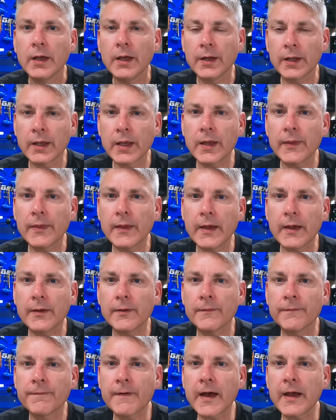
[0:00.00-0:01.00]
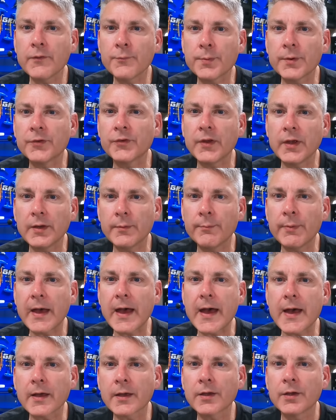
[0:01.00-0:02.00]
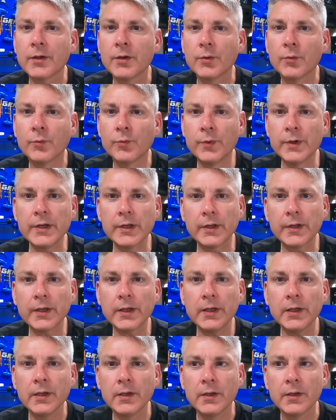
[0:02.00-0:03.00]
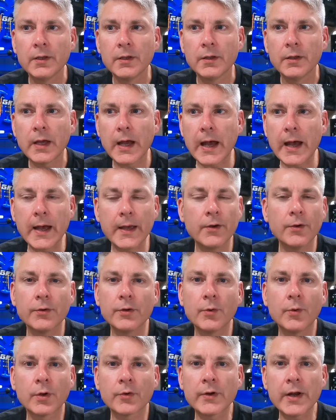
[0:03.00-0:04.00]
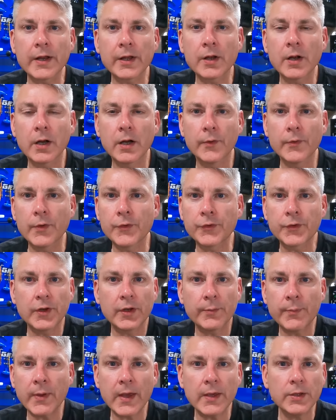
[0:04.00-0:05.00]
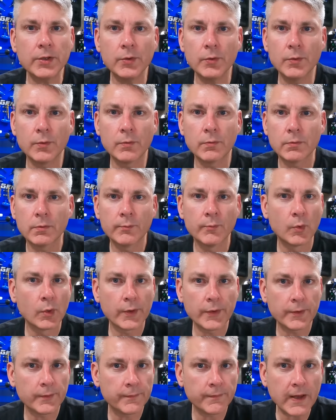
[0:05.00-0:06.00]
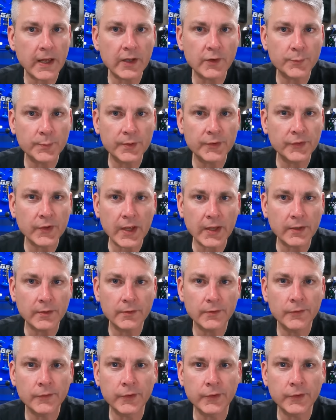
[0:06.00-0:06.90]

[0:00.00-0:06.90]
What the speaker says: And again, that 5% back really, I don't know a credit card that's going to pay you more than 5%.